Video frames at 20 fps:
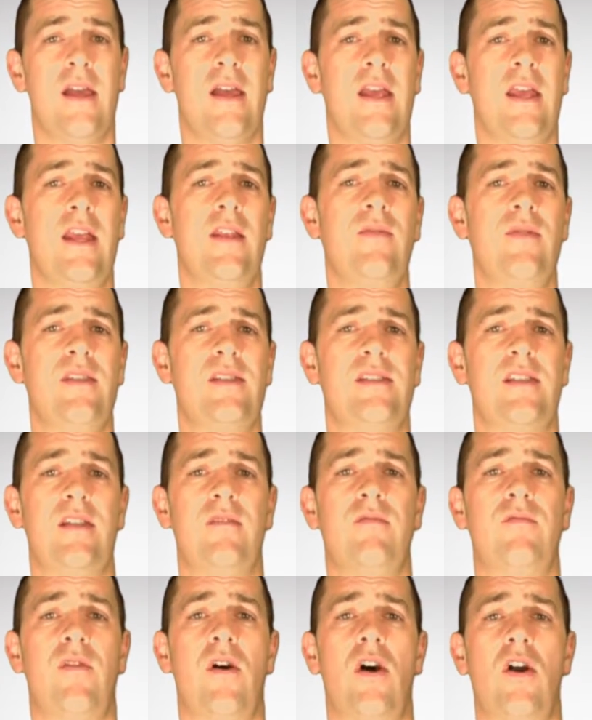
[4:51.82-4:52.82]
In this
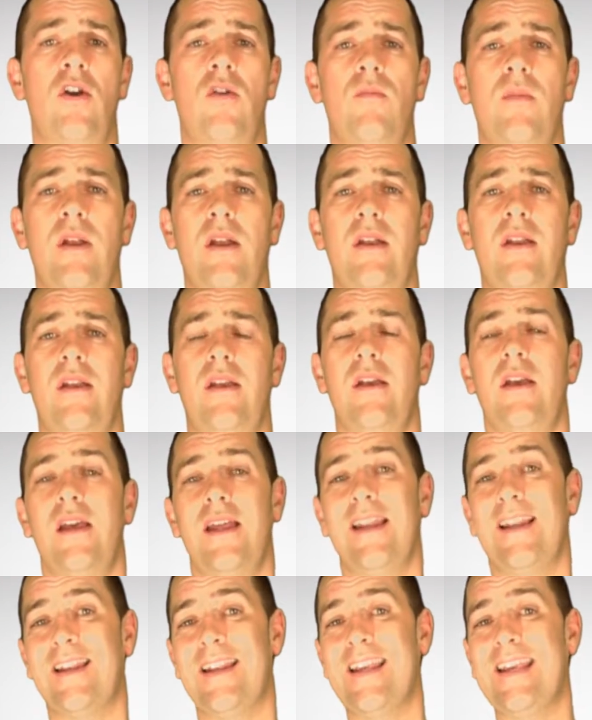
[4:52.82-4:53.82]
environment,
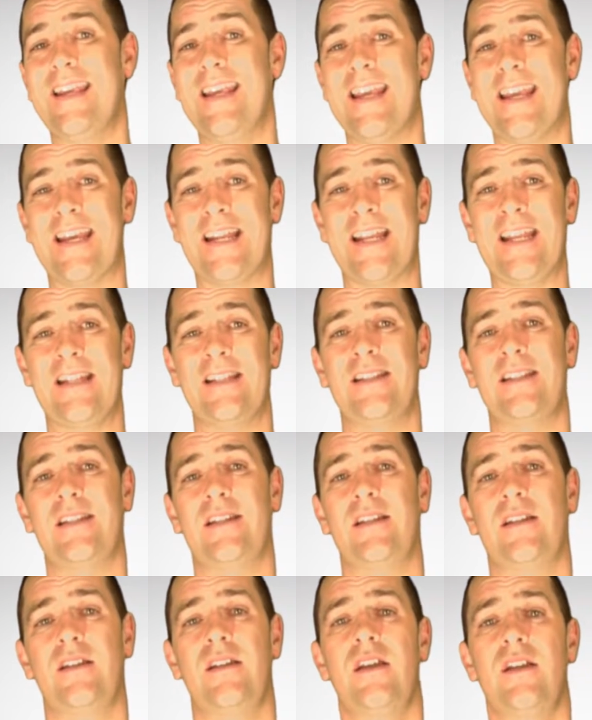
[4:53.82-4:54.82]
linking an
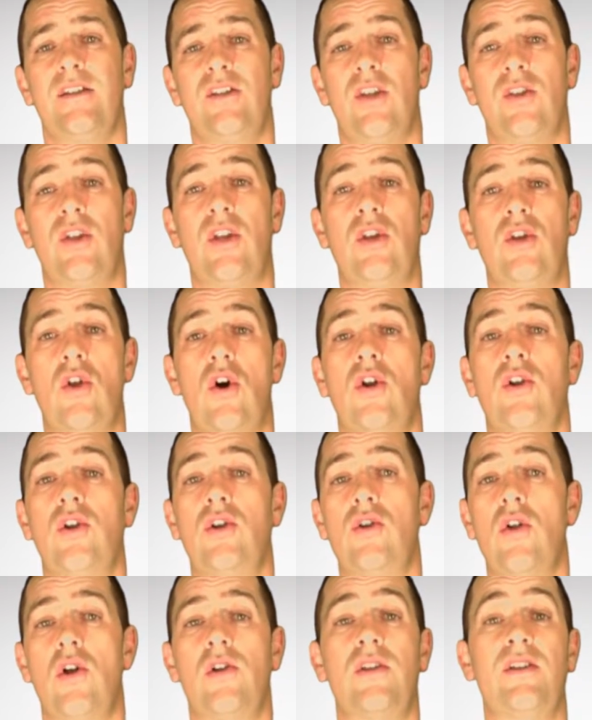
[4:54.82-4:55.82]
incident to the
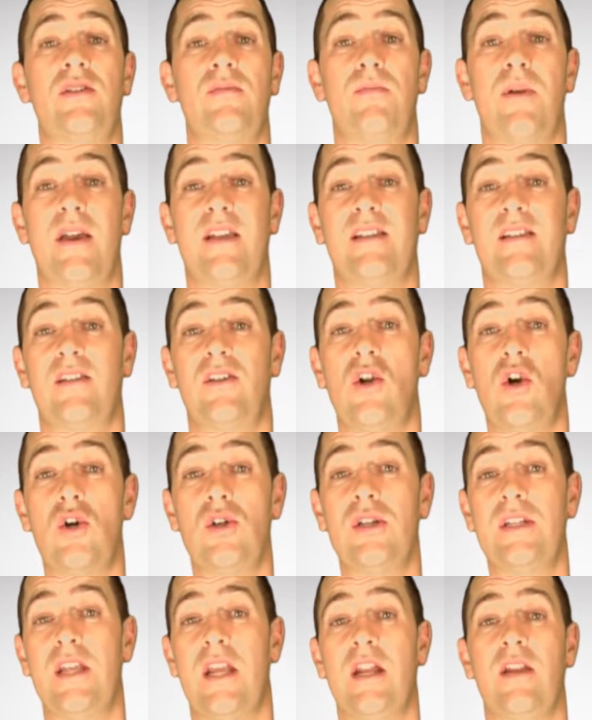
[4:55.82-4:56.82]
non-knowledge base
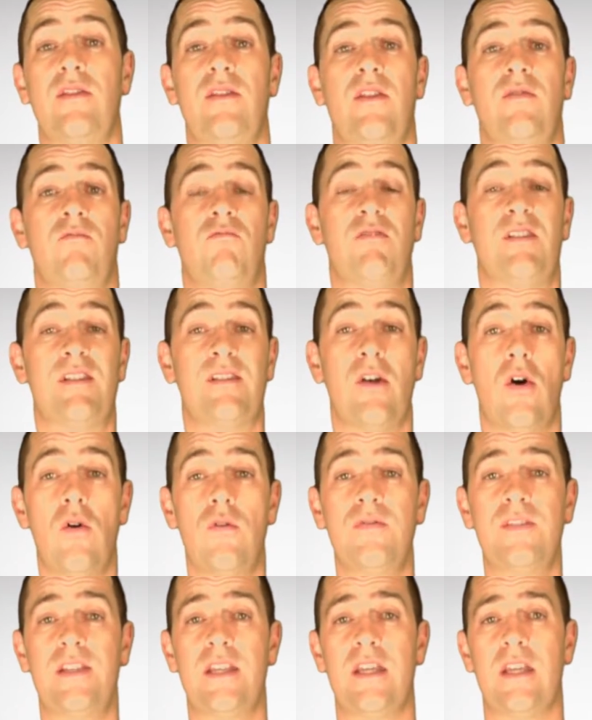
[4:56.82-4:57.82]
content that
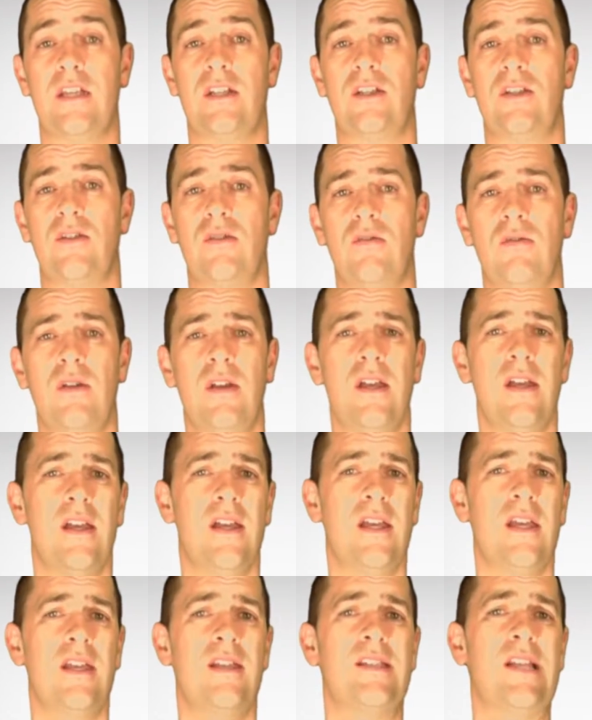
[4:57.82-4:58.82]
resolves the issue
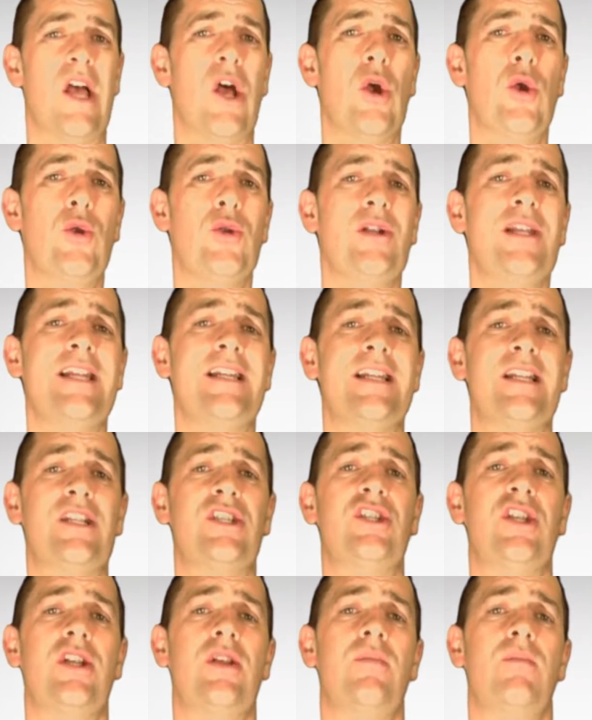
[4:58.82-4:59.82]
is only
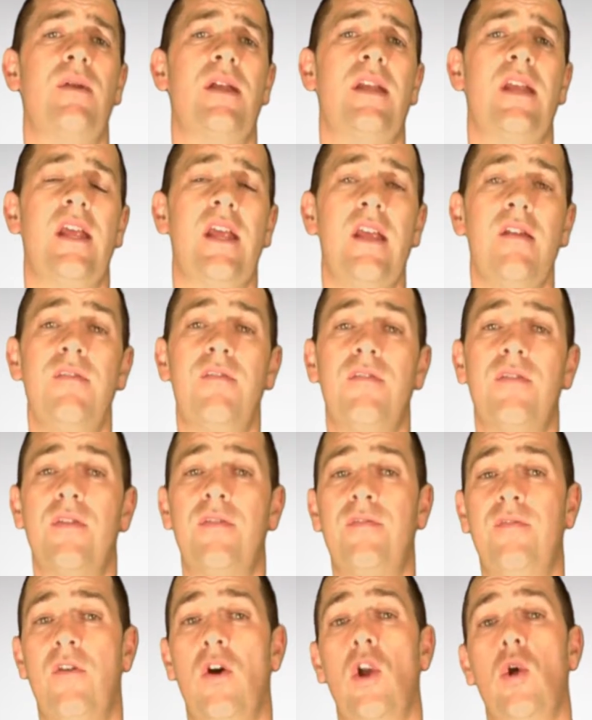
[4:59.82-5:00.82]
legitimate if the
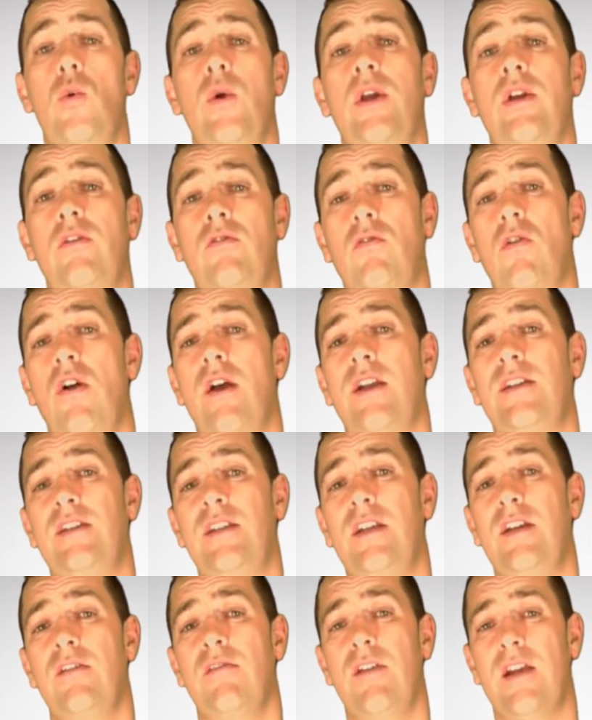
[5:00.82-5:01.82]
following
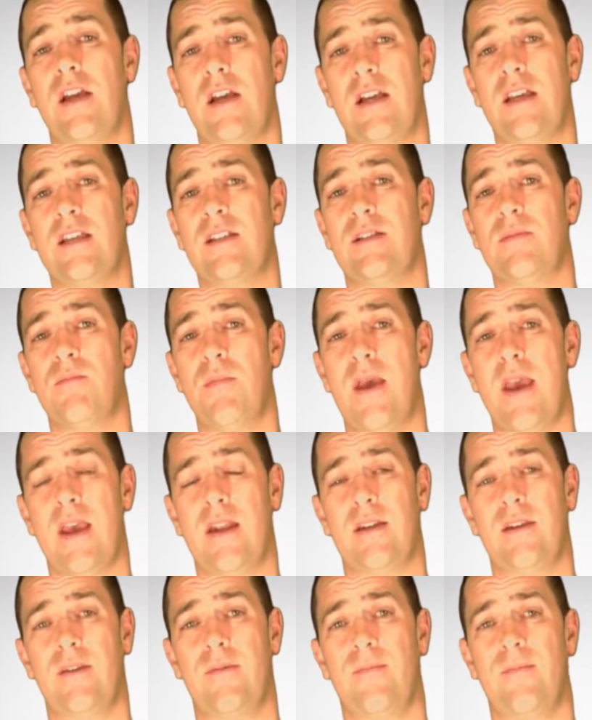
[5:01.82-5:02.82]
criteria is
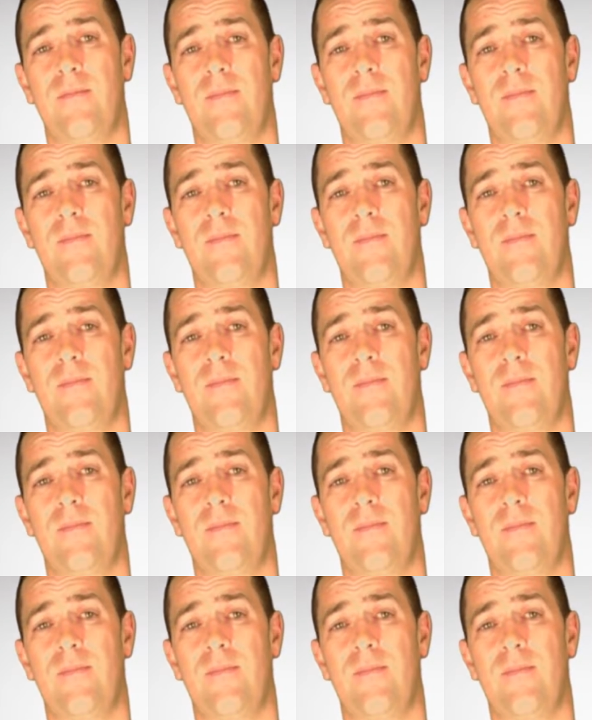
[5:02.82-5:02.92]
met.